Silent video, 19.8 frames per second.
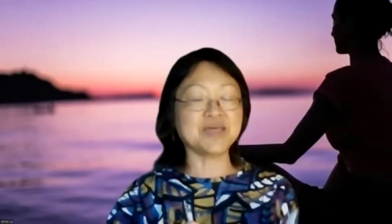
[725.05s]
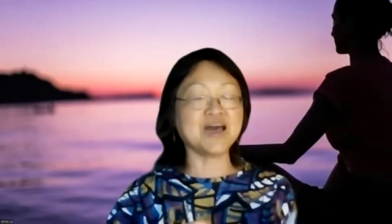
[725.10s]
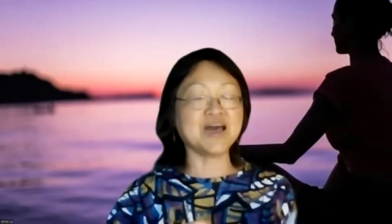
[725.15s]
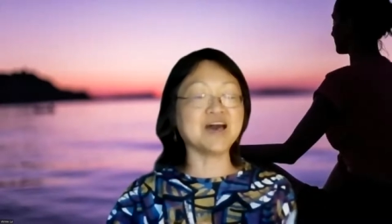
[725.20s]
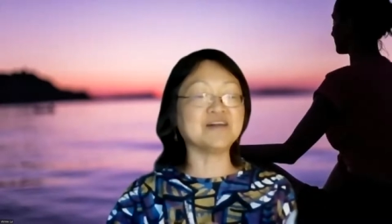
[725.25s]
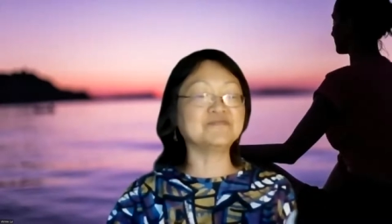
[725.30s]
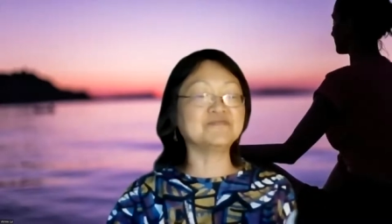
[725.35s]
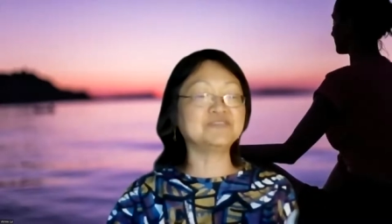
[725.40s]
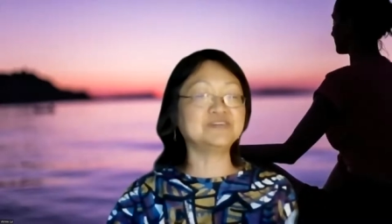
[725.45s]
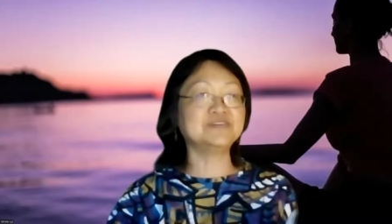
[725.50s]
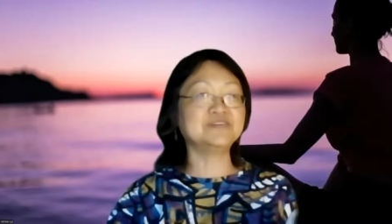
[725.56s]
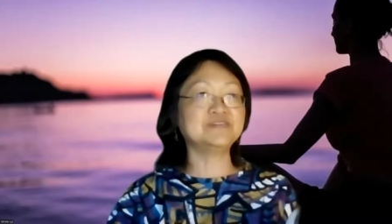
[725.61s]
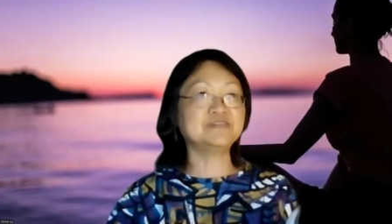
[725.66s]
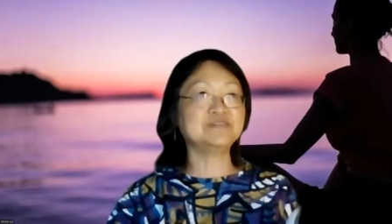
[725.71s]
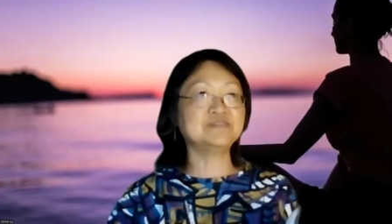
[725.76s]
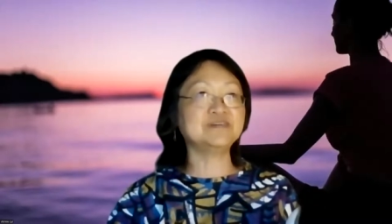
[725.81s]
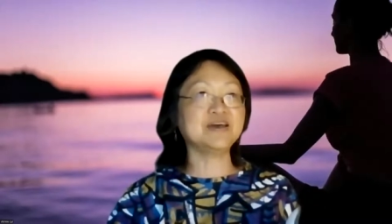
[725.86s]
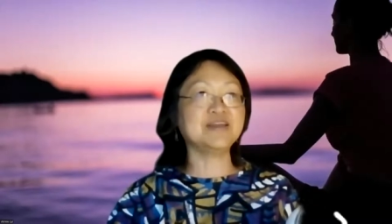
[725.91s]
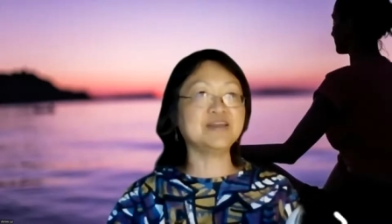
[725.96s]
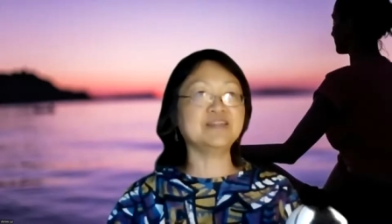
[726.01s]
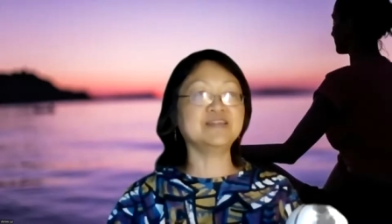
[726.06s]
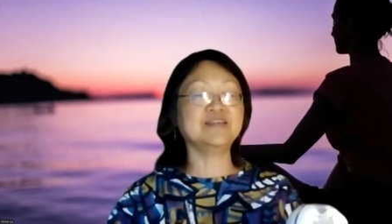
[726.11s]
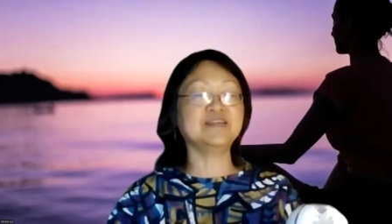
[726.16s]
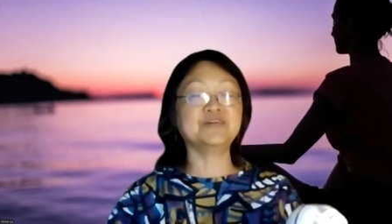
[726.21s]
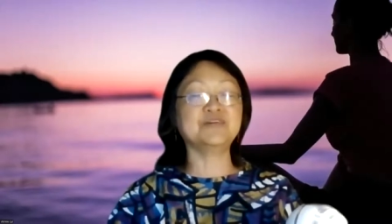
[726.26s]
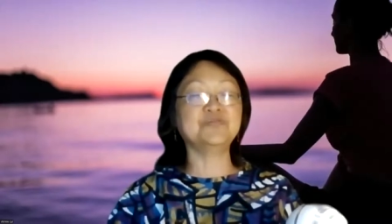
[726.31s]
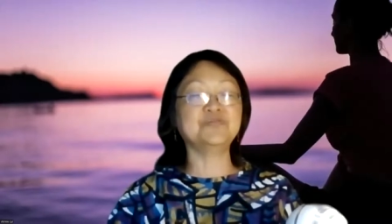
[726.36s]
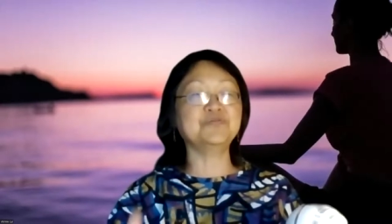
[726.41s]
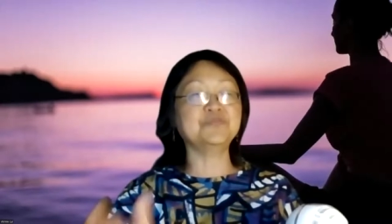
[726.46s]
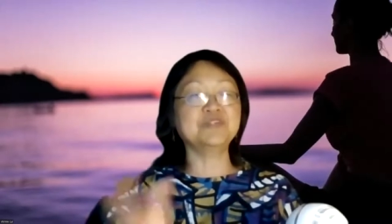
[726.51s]
after
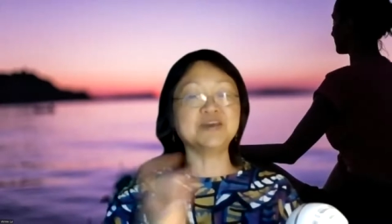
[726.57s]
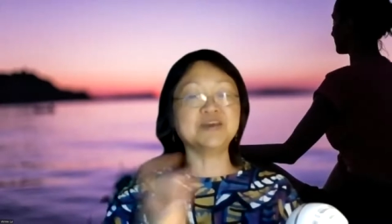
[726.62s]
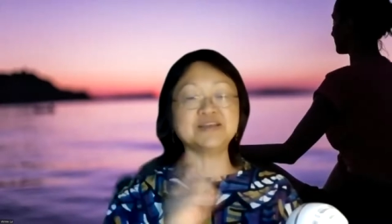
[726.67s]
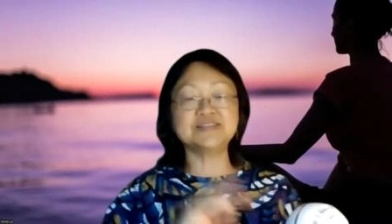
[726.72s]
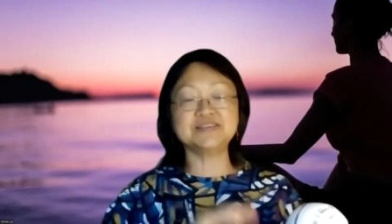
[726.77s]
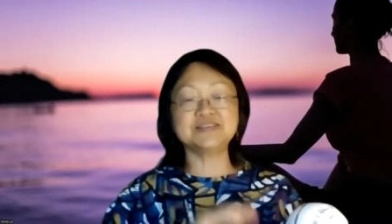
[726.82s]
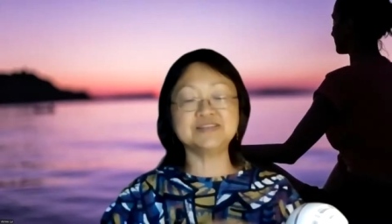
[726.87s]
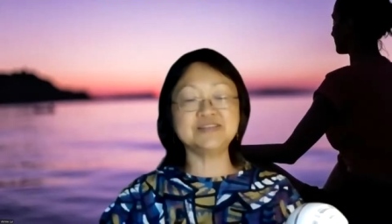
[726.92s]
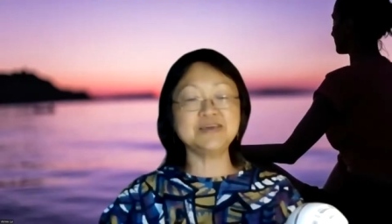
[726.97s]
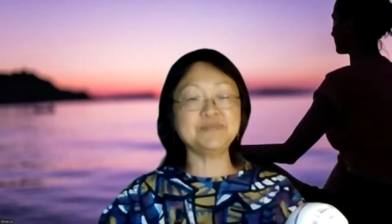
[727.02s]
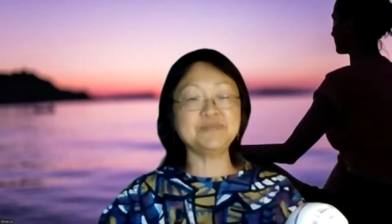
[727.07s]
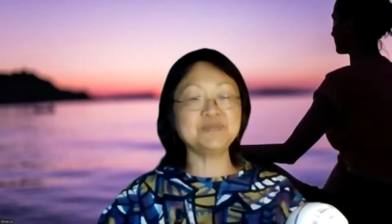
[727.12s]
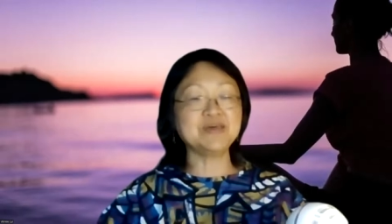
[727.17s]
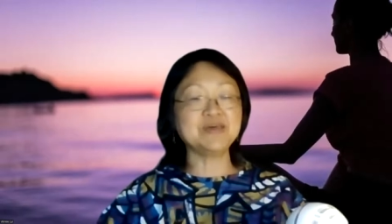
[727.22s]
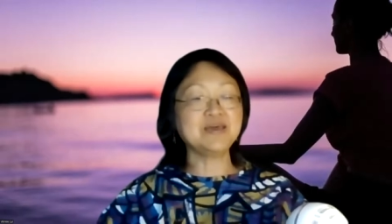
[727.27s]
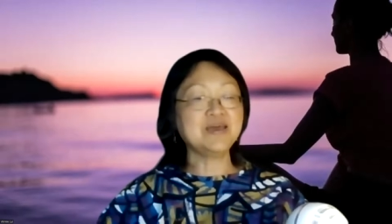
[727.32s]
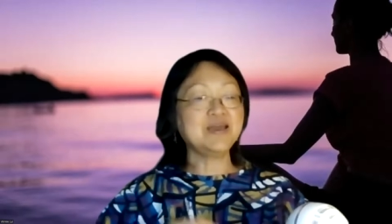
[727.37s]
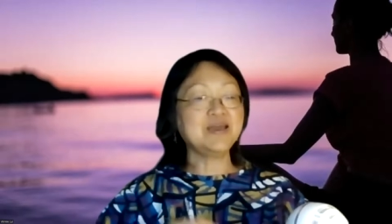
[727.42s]
a good night's sleep,